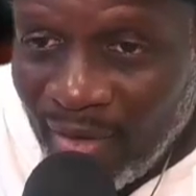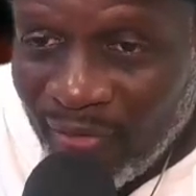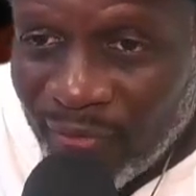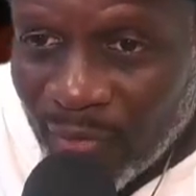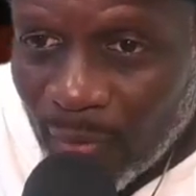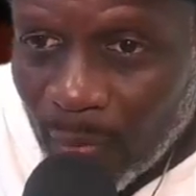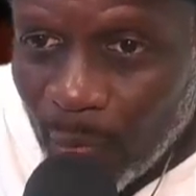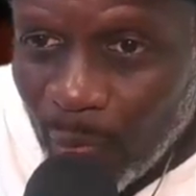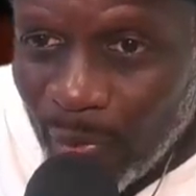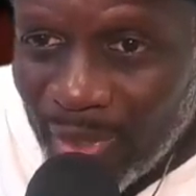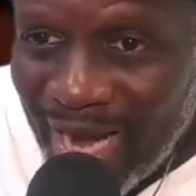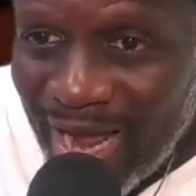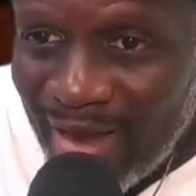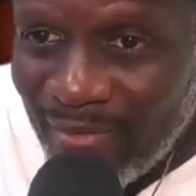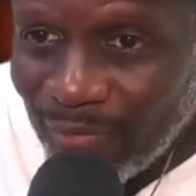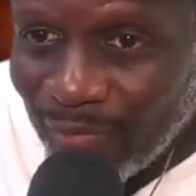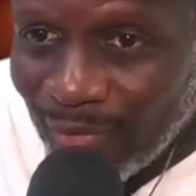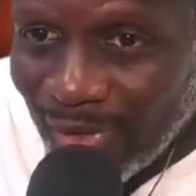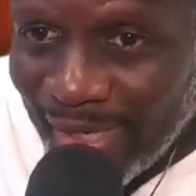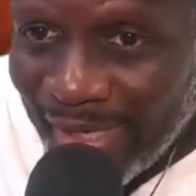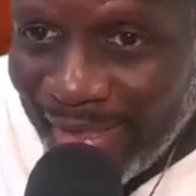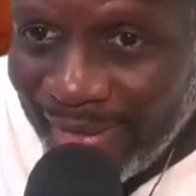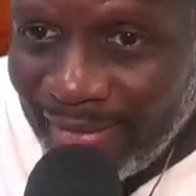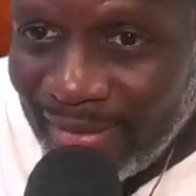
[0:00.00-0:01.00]
from what I've
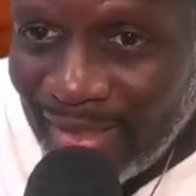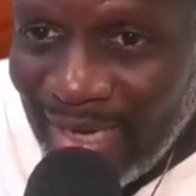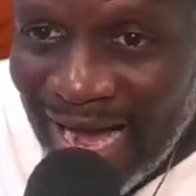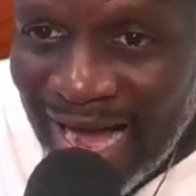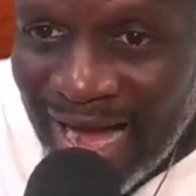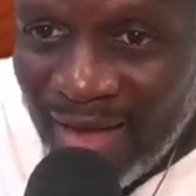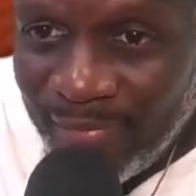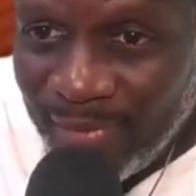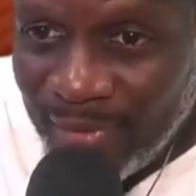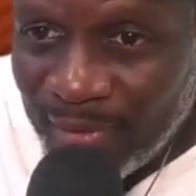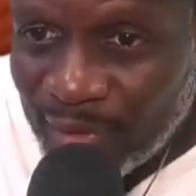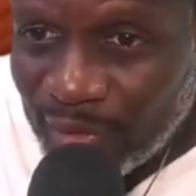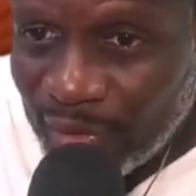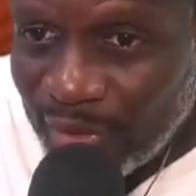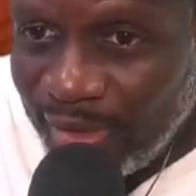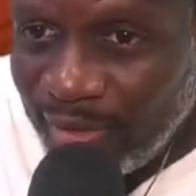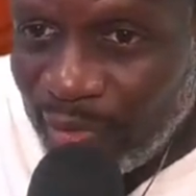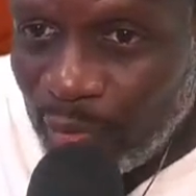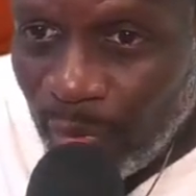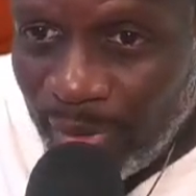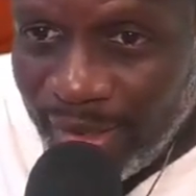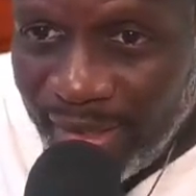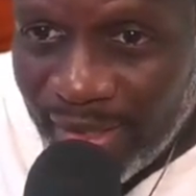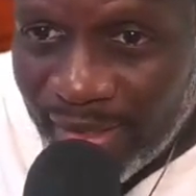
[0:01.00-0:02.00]
read, obviously
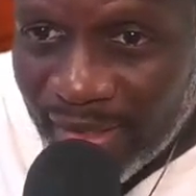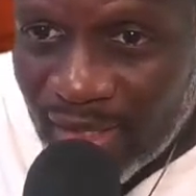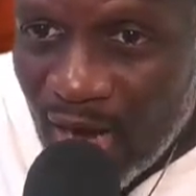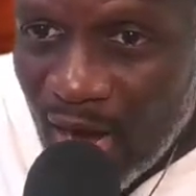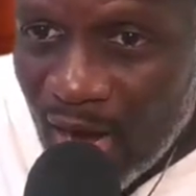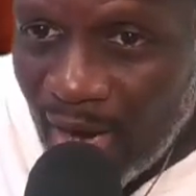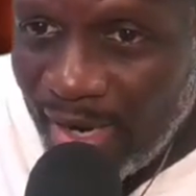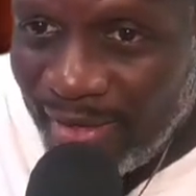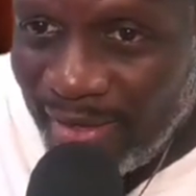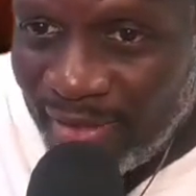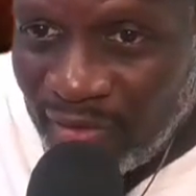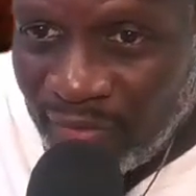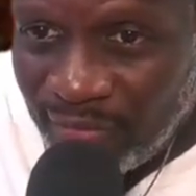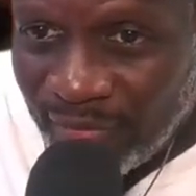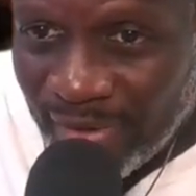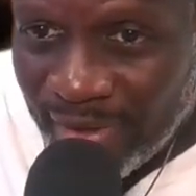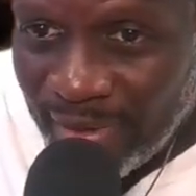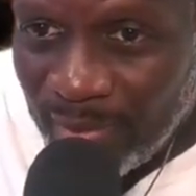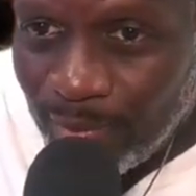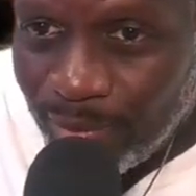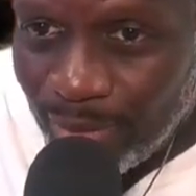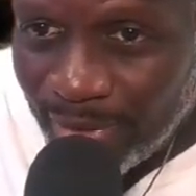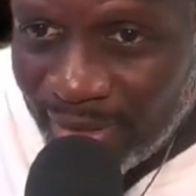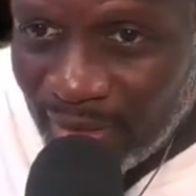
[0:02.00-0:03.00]
20-year car, it's very
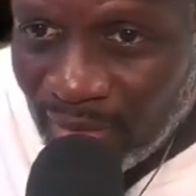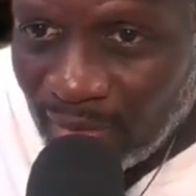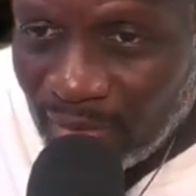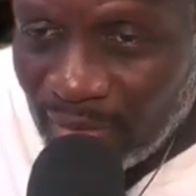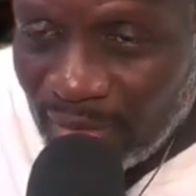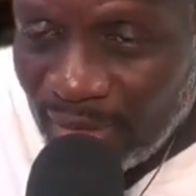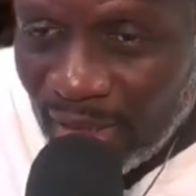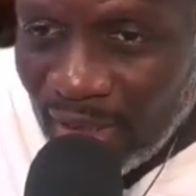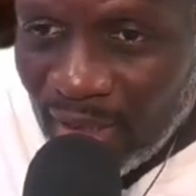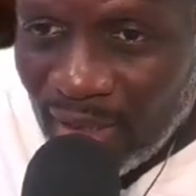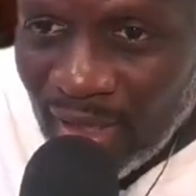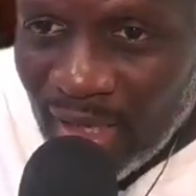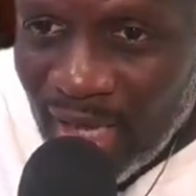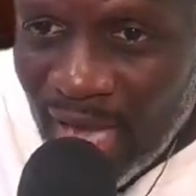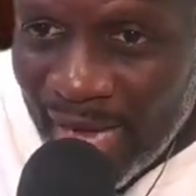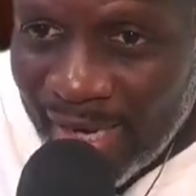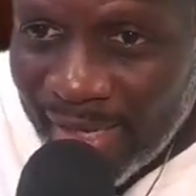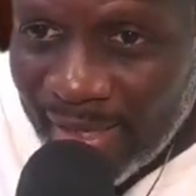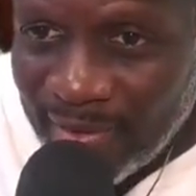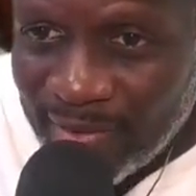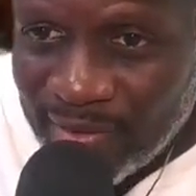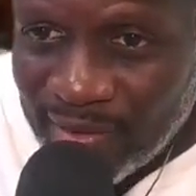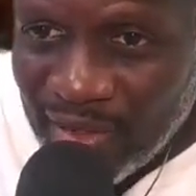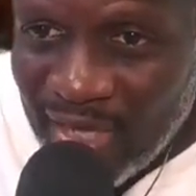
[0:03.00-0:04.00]
brittle. I
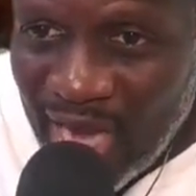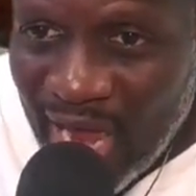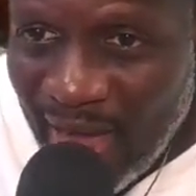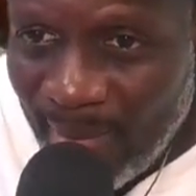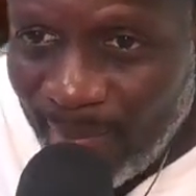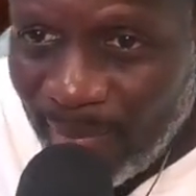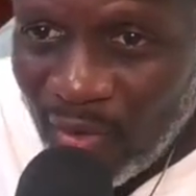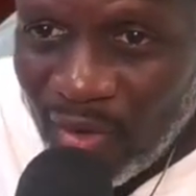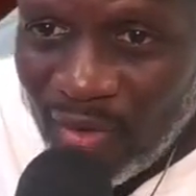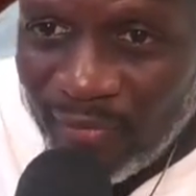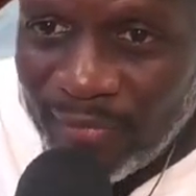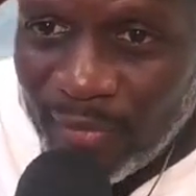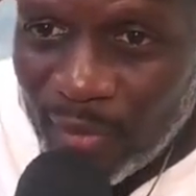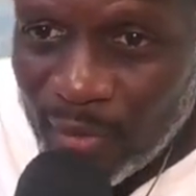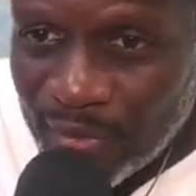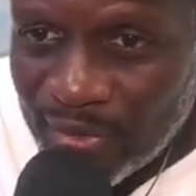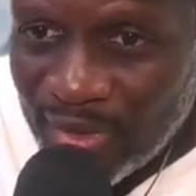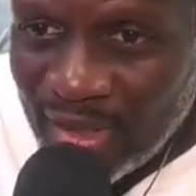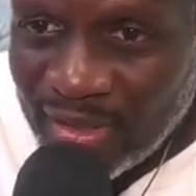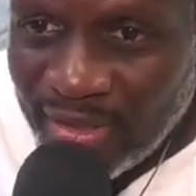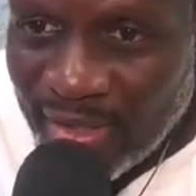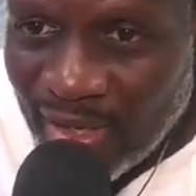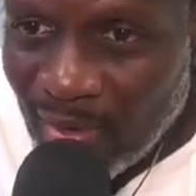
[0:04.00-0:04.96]
can snap off those things. I